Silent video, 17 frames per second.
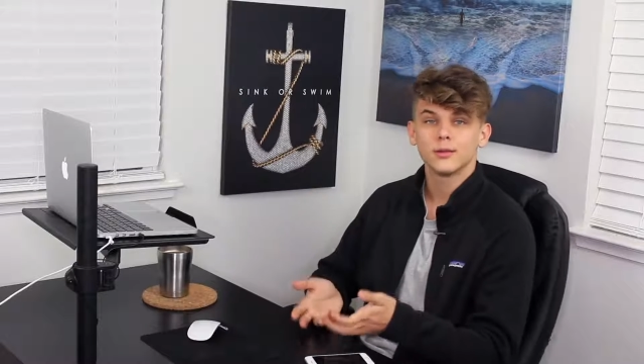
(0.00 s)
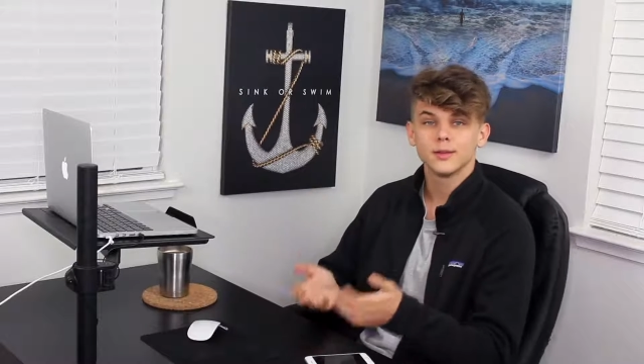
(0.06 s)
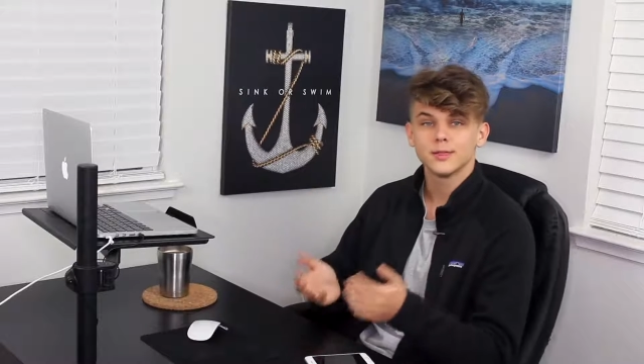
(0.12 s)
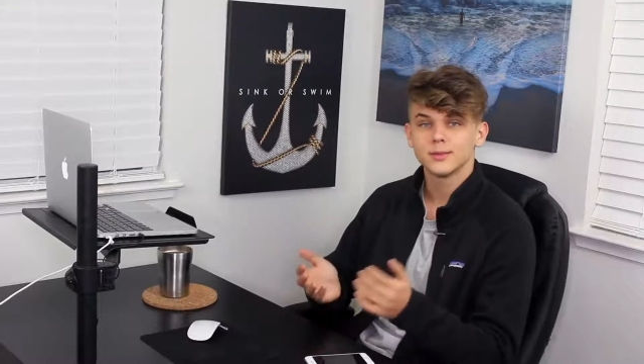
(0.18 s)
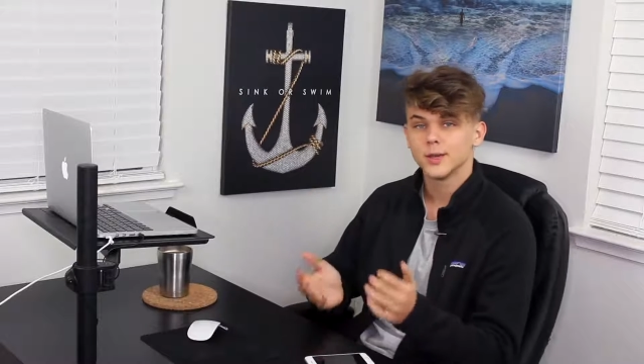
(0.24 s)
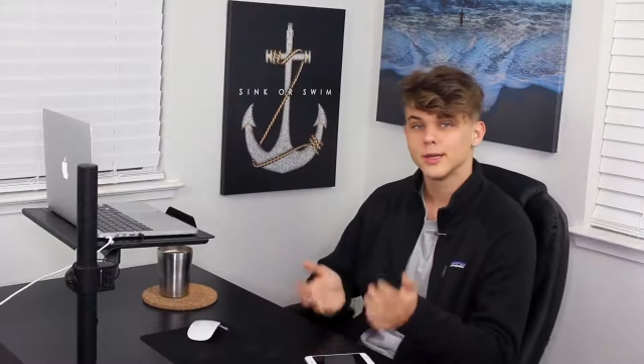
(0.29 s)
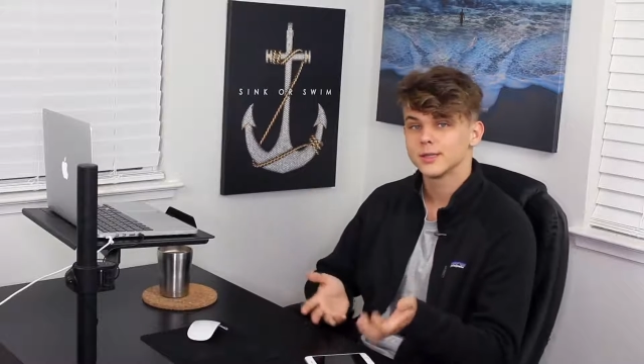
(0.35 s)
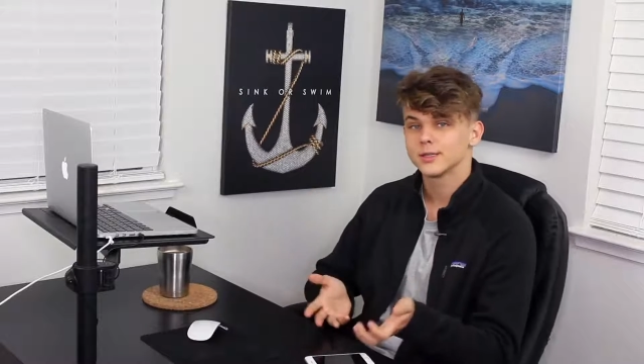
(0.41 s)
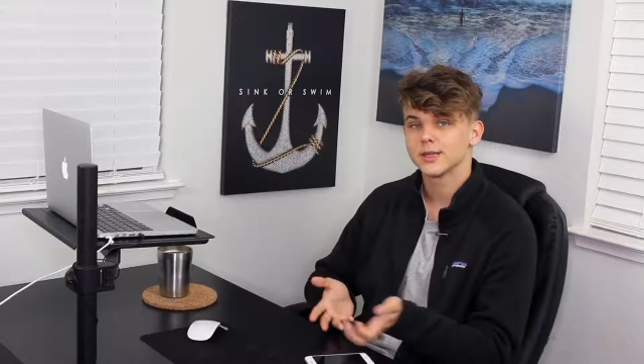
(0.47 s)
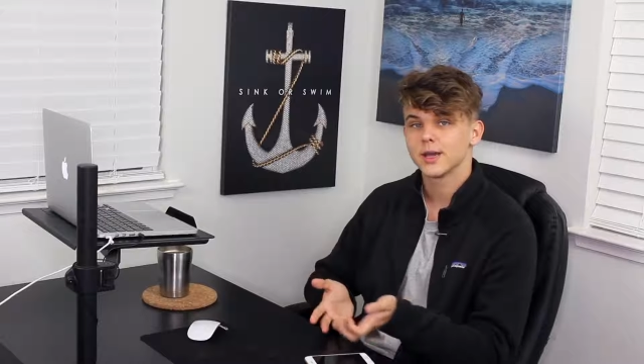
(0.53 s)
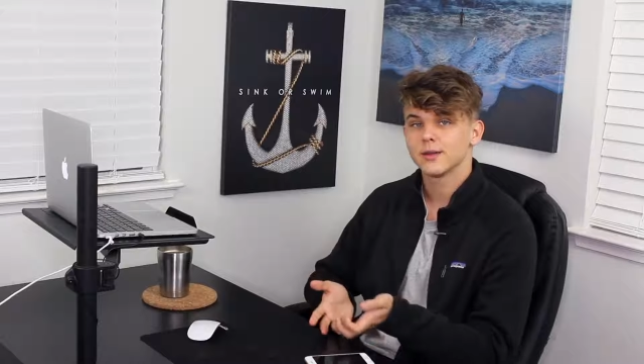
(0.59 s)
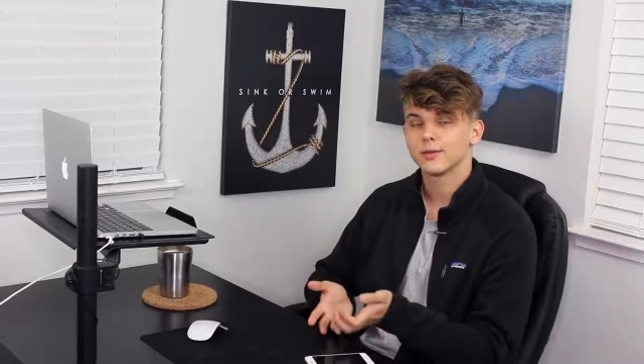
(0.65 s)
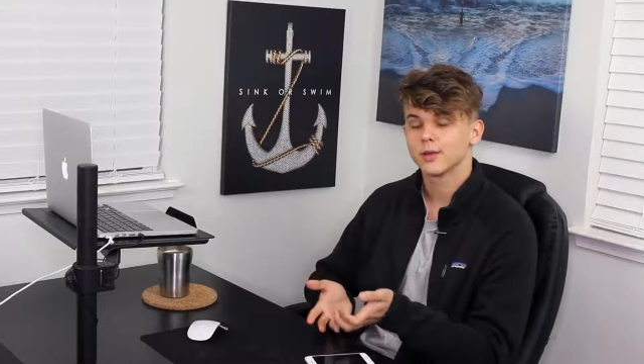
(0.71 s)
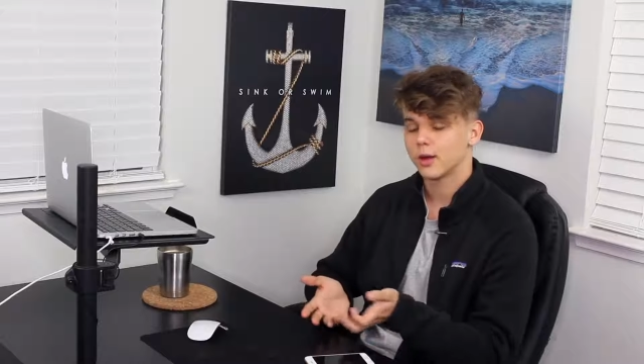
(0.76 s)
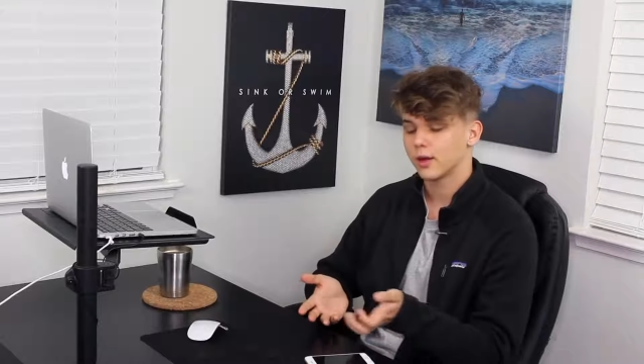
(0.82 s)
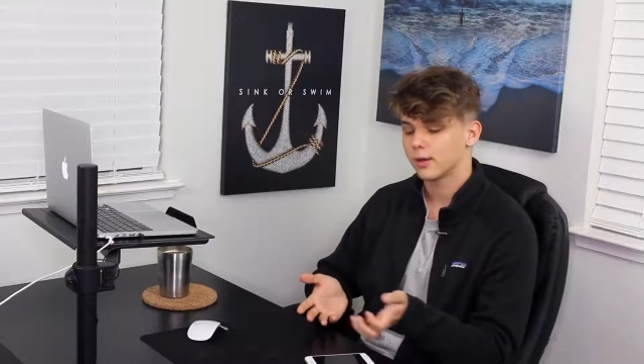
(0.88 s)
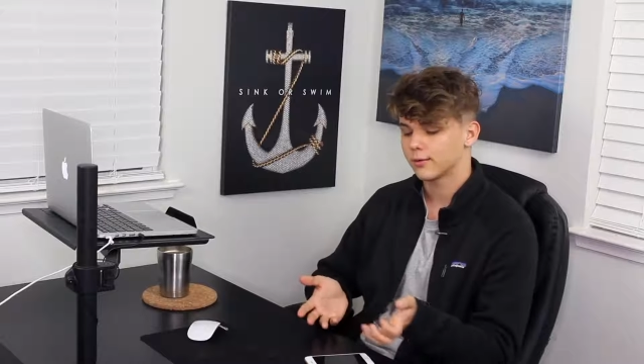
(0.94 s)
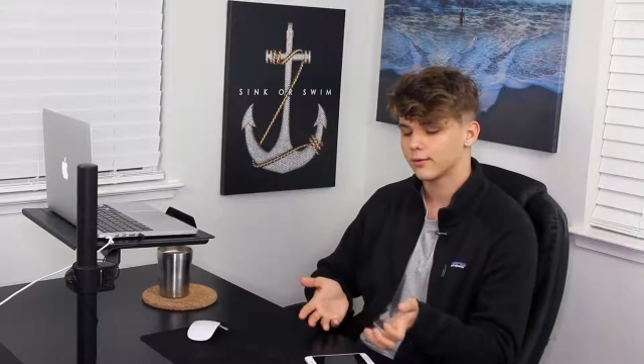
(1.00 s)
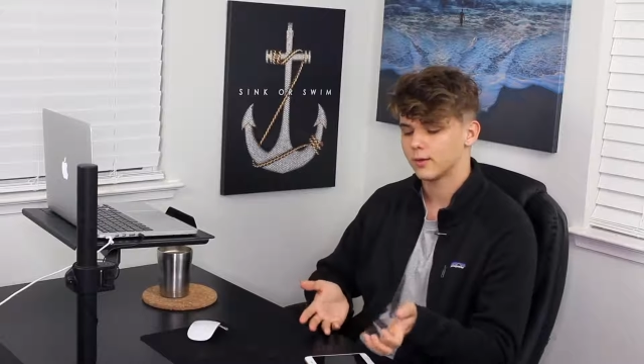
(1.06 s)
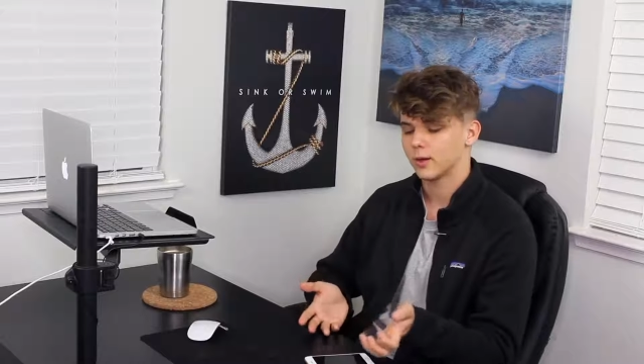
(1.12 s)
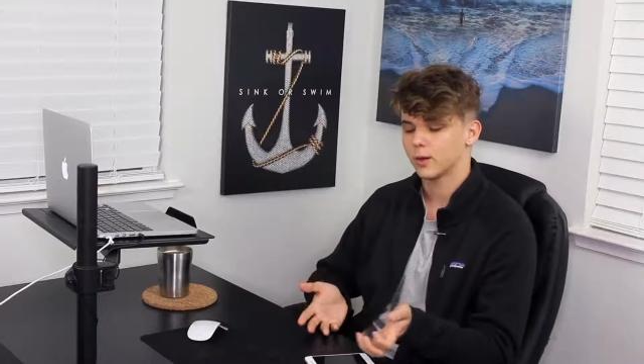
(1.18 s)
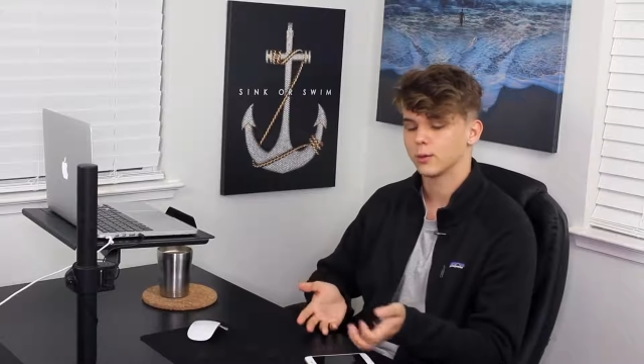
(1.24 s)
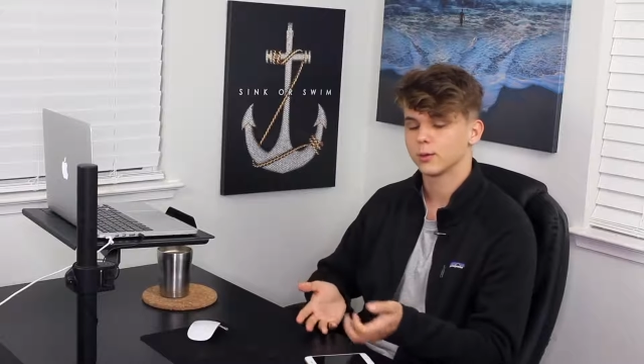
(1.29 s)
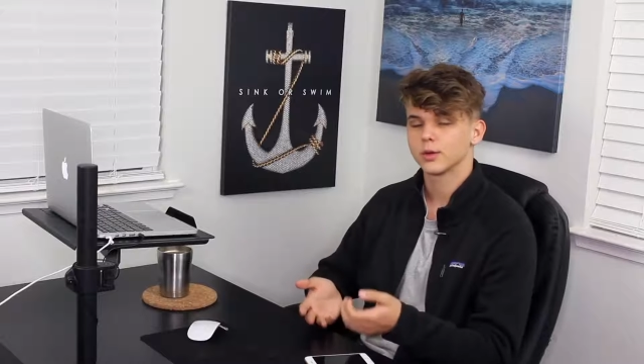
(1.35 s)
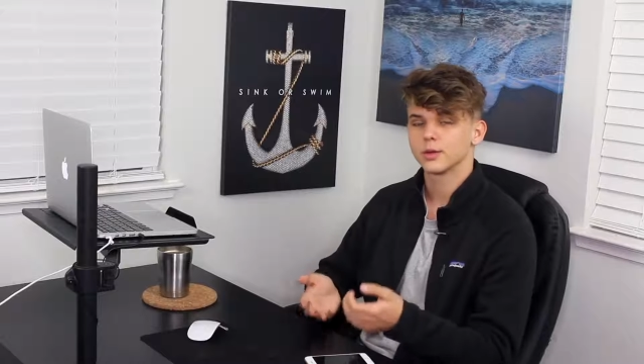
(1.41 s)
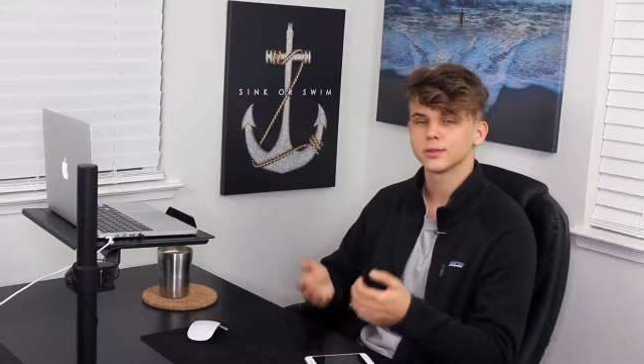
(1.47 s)
these pages have a lot of
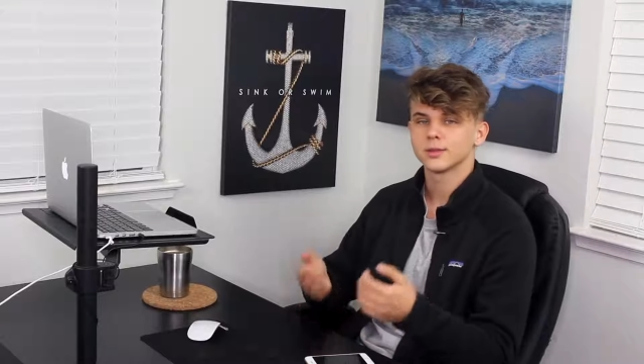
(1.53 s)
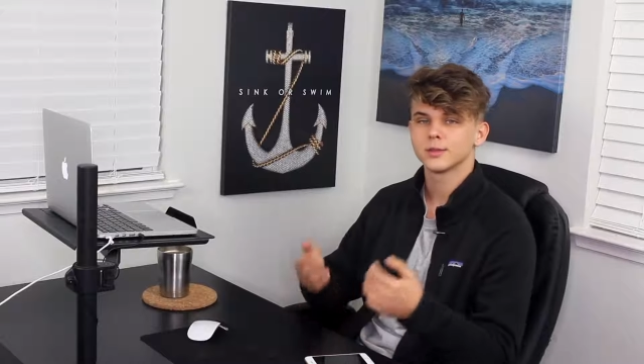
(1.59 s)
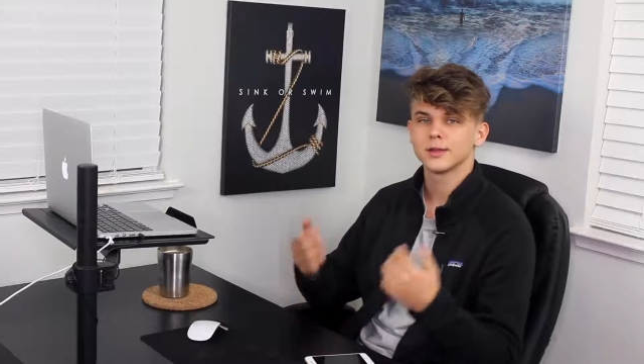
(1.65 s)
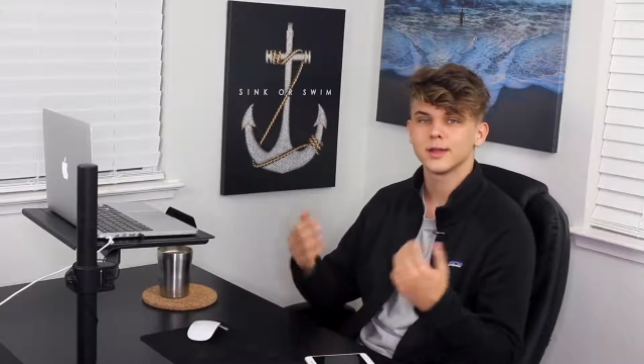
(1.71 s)
followers,